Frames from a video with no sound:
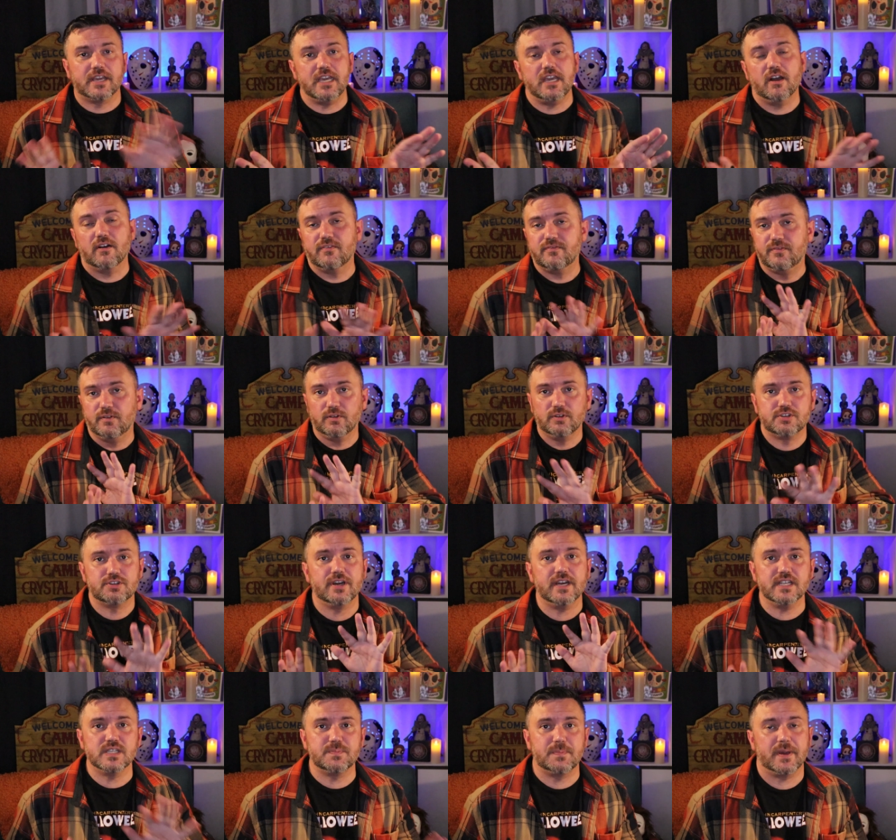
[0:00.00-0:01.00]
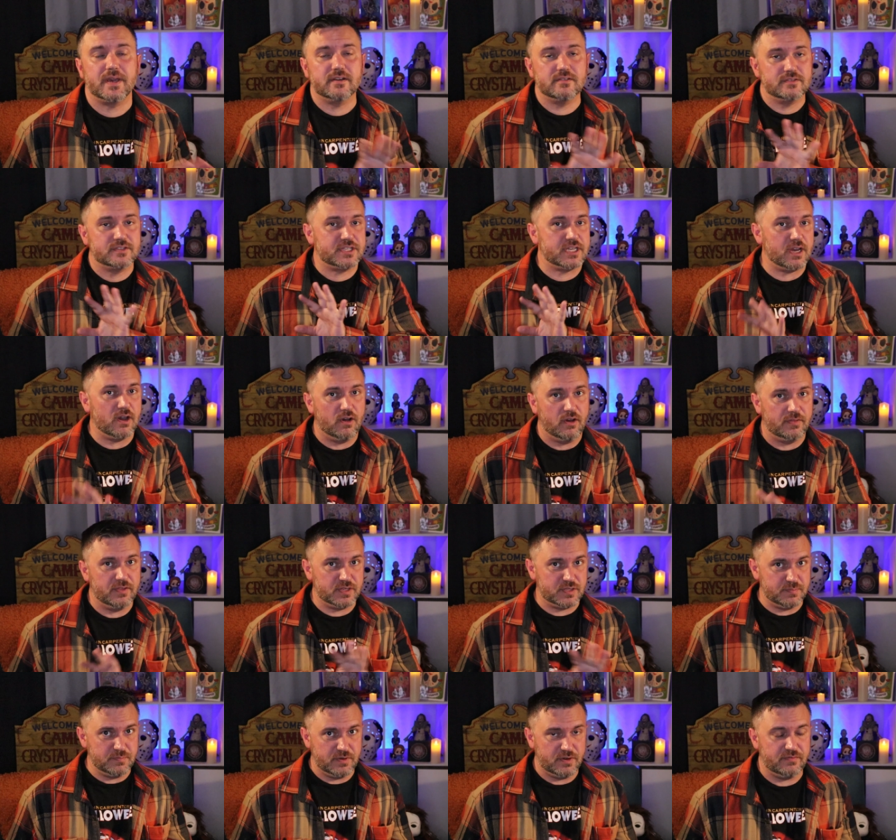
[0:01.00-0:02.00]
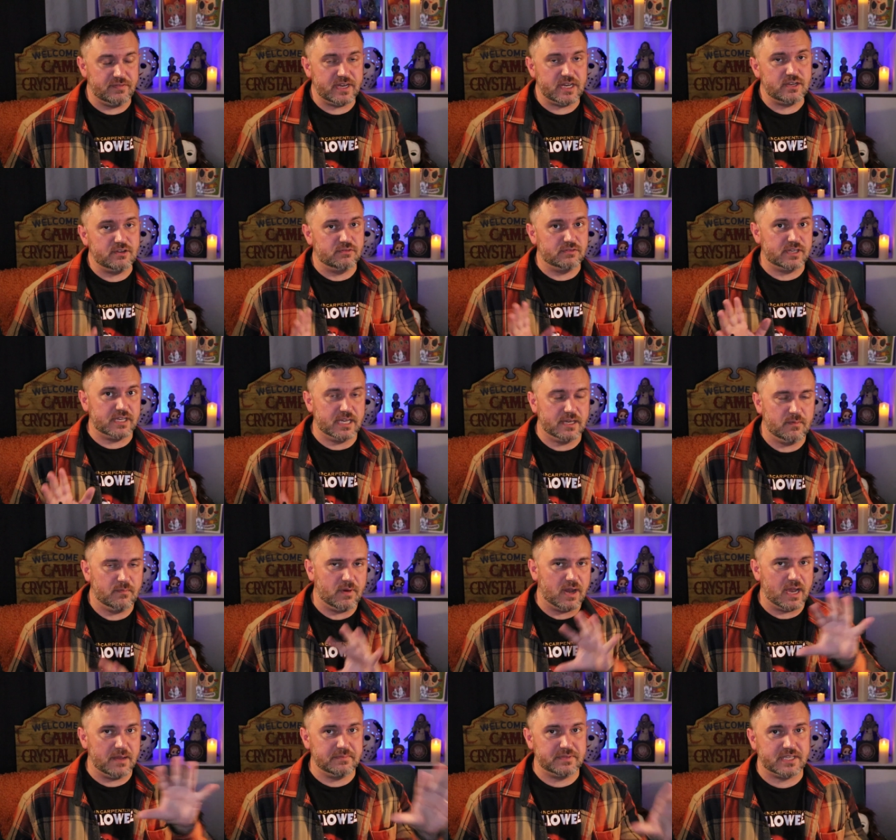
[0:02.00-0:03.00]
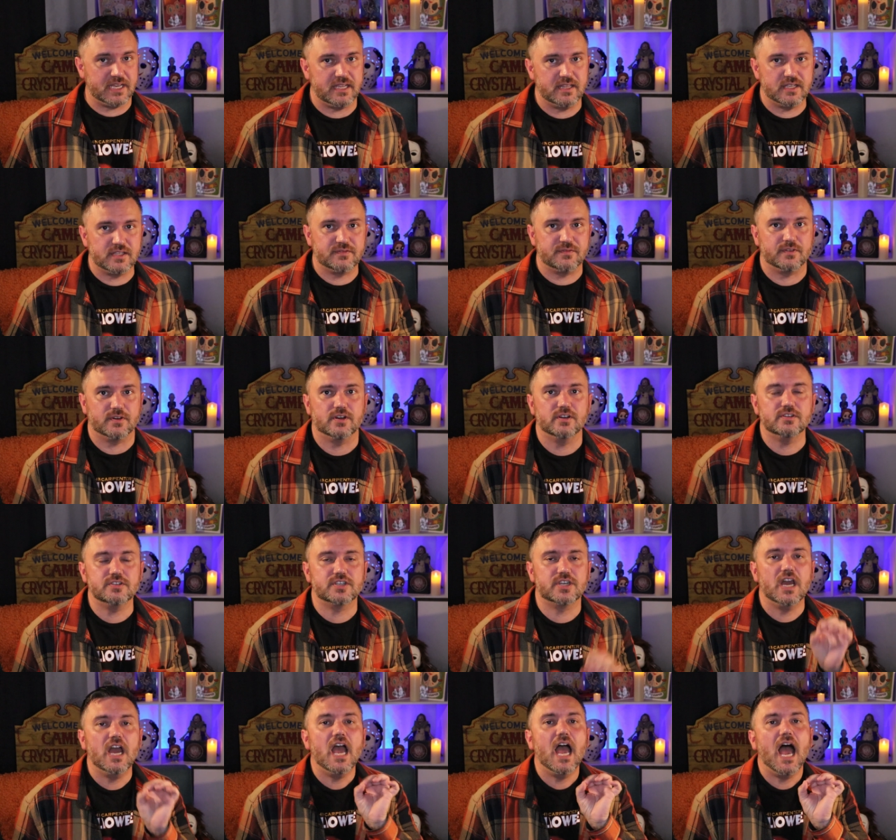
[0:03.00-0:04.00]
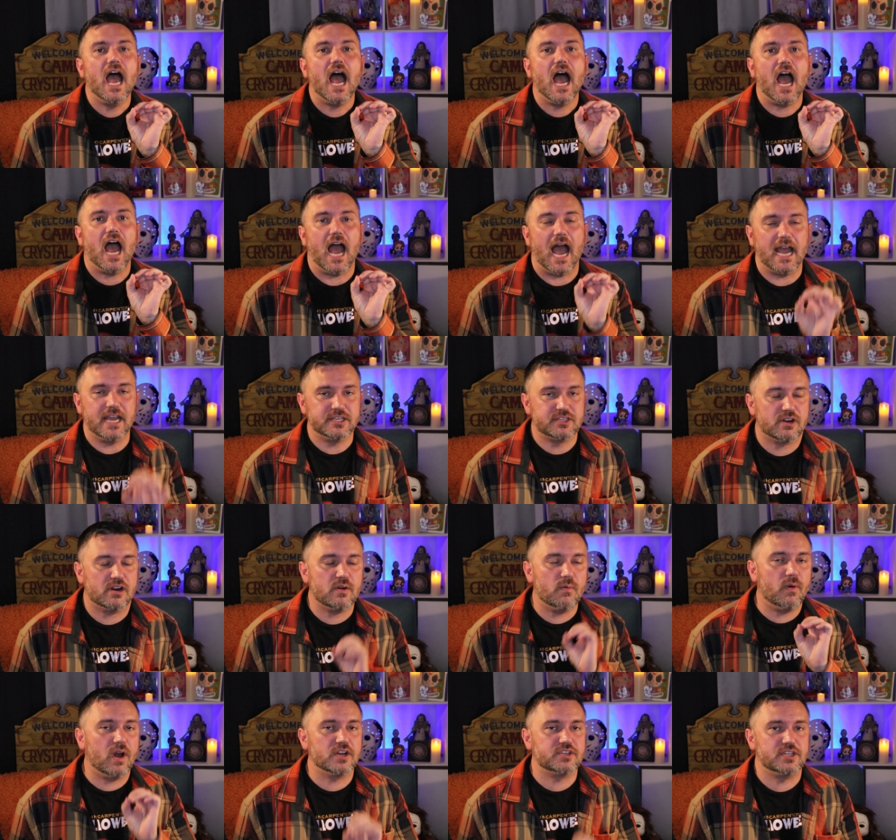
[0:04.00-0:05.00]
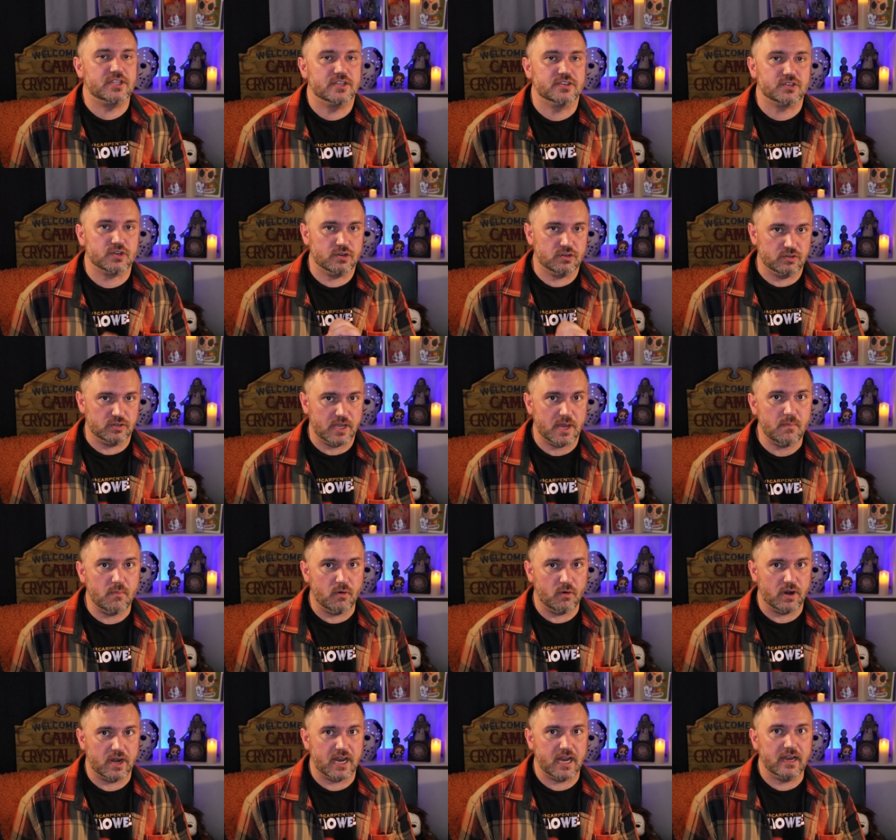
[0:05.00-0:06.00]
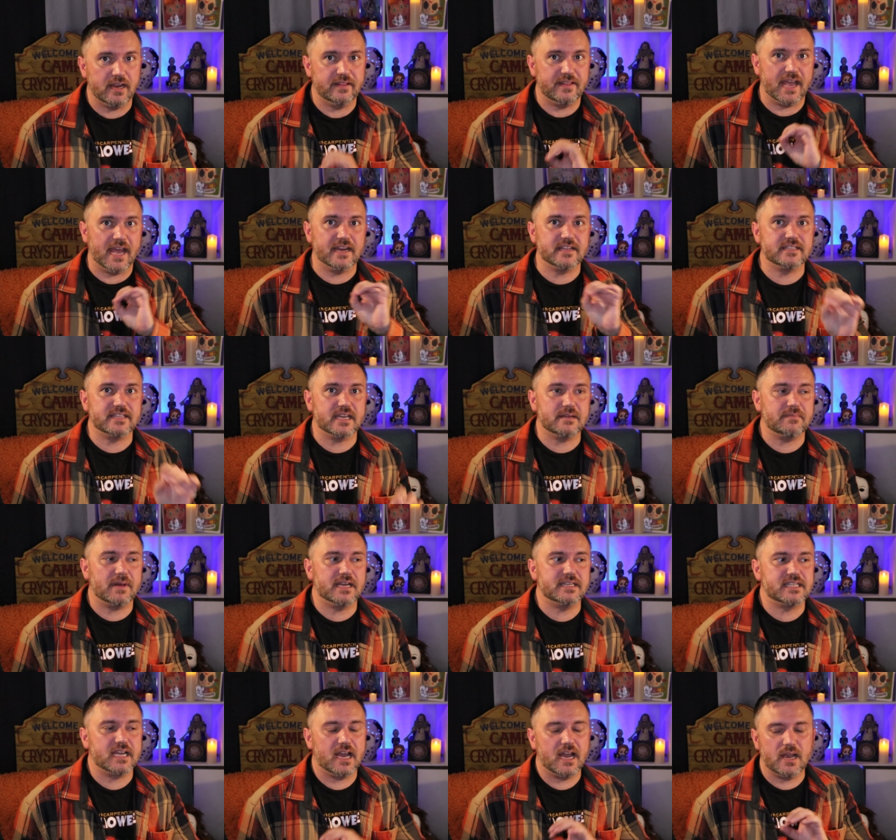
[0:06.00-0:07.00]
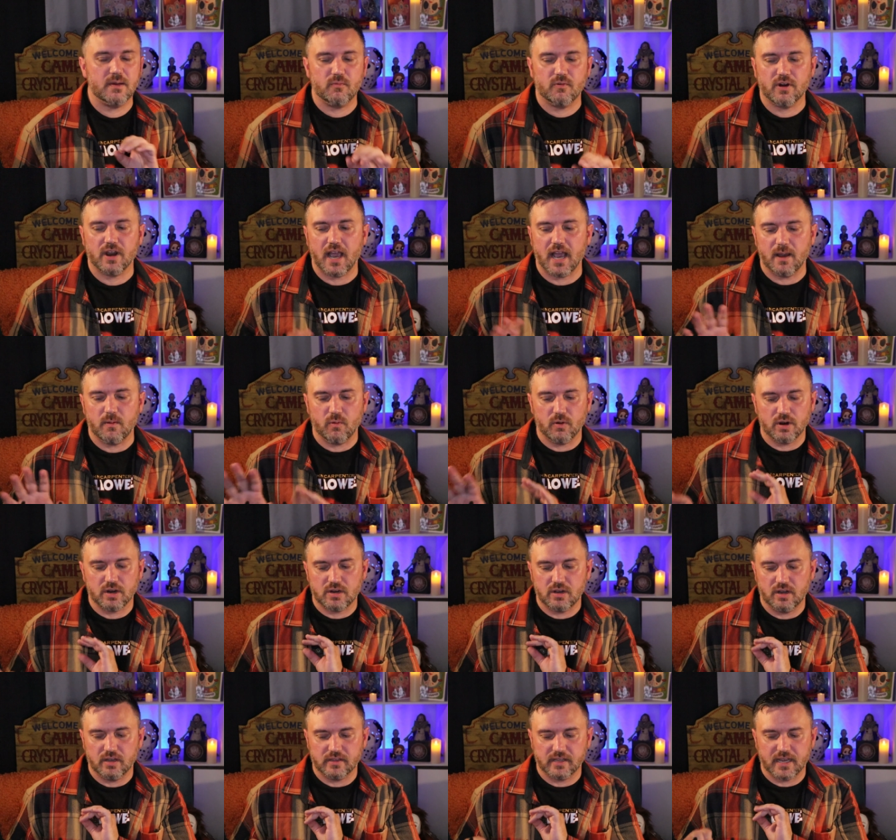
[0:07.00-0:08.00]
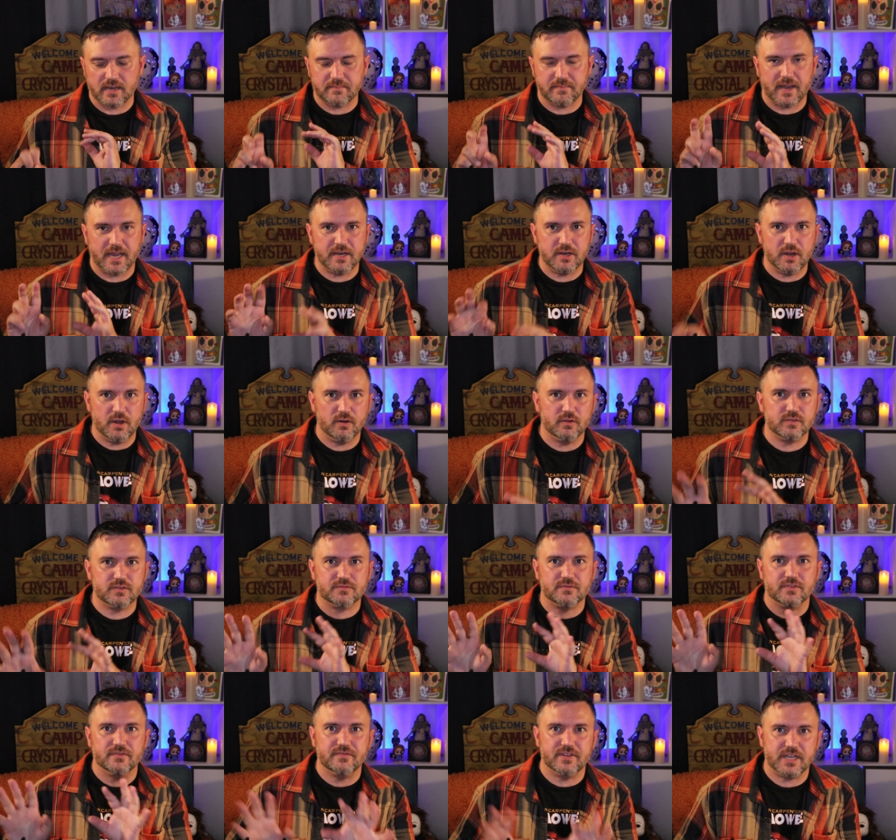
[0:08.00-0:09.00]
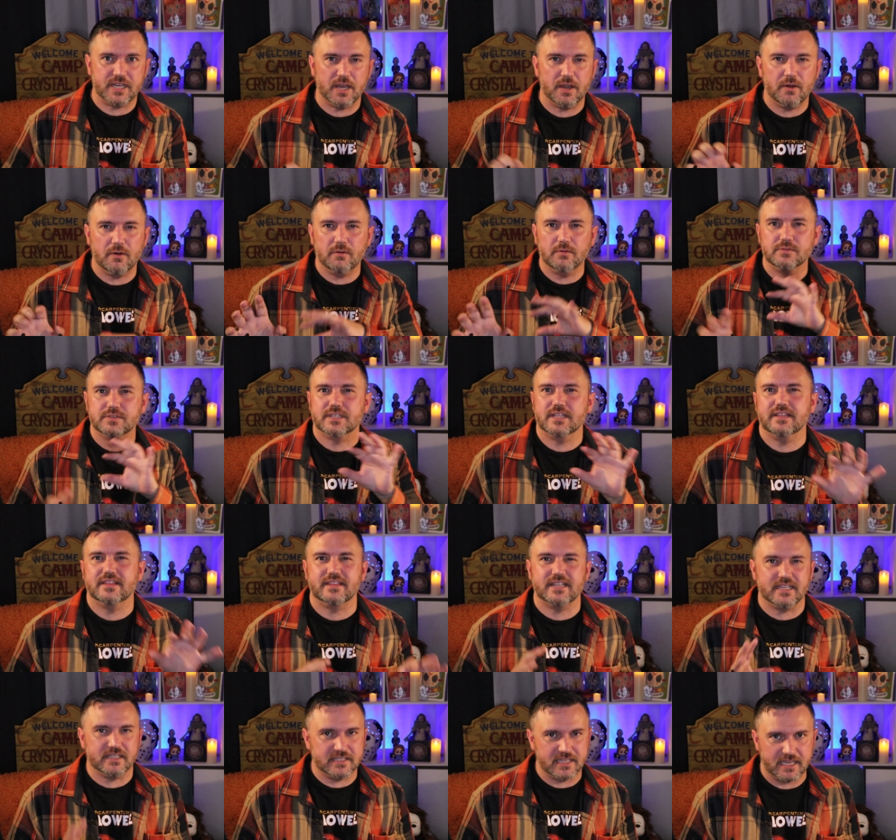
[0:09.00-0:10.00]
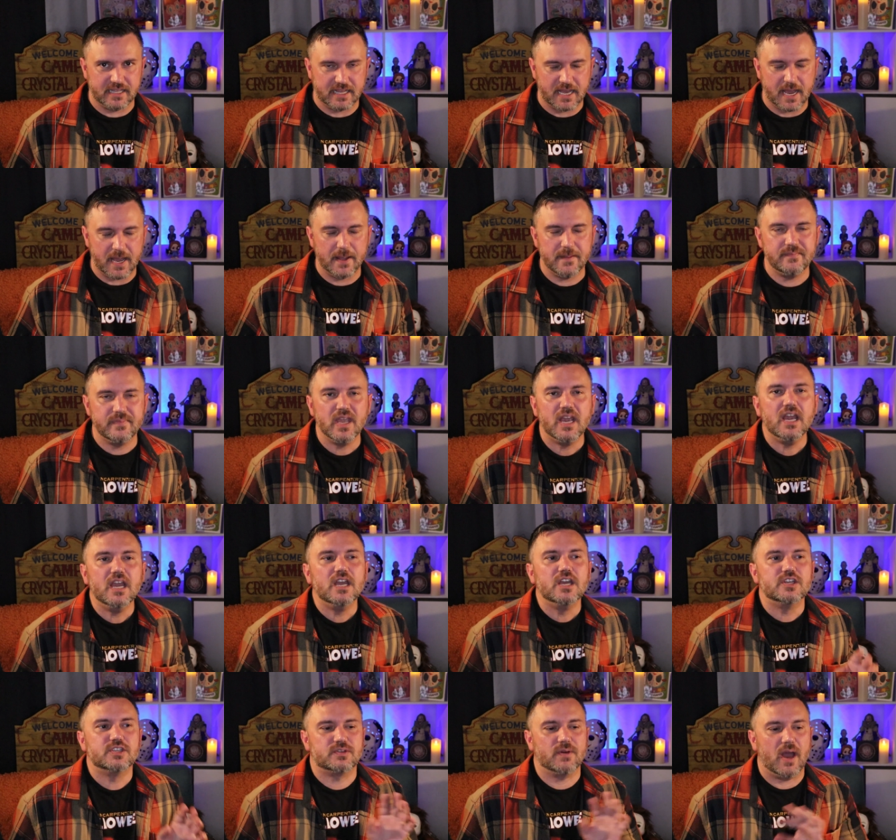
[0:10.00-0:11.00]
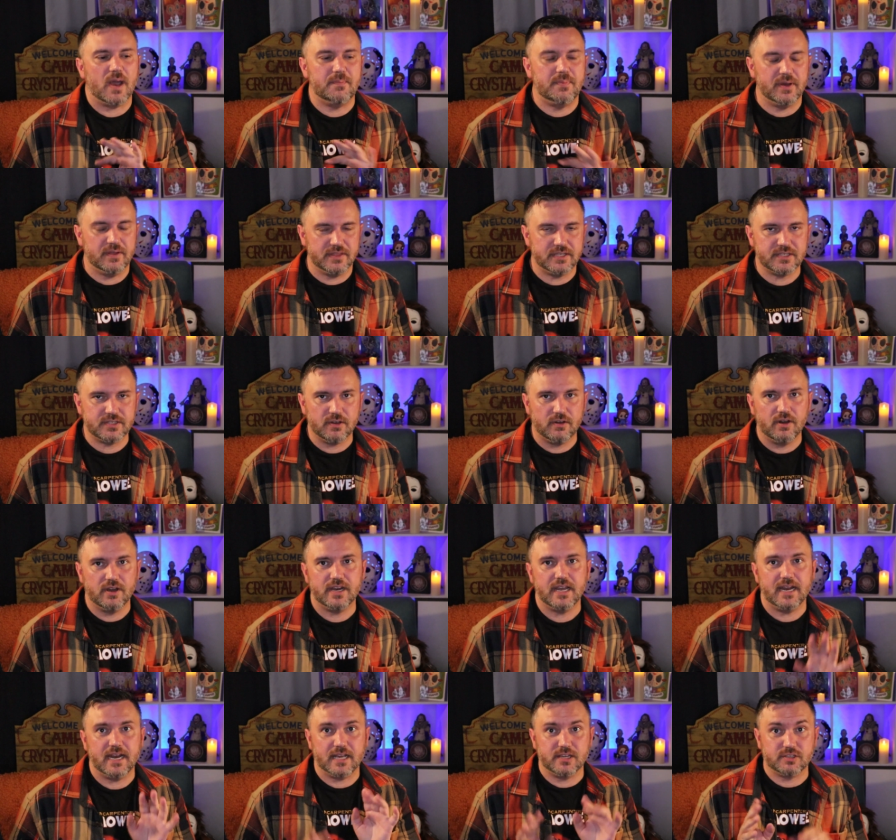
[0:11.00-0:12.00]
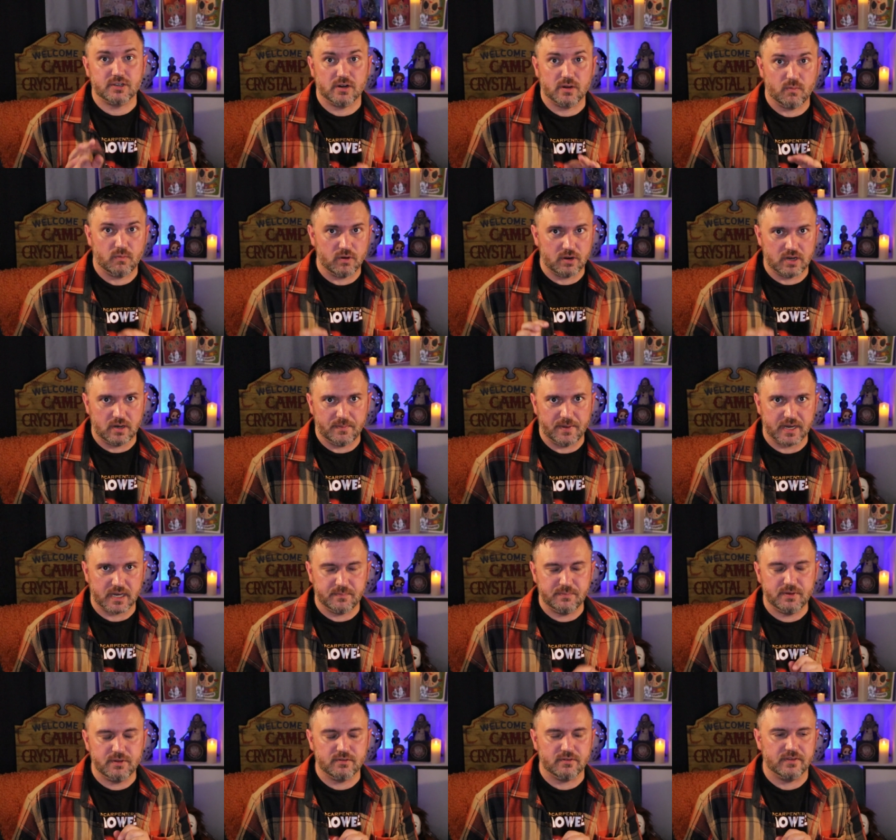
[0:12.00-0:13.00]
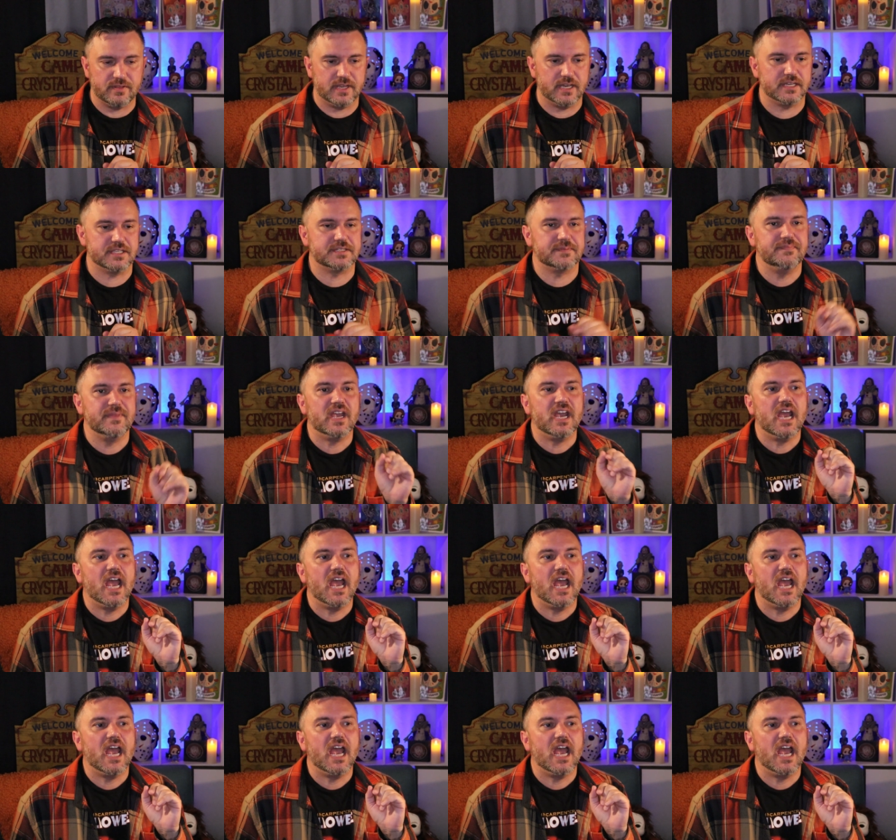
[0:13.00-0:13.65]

Okay, y'all, full transparency on this movie, and you'll get why I'm saying this first. I started watching this early morning. That is like my time where I work on like my notes for videos and things like that. So I put this on and I started working on my computer in this.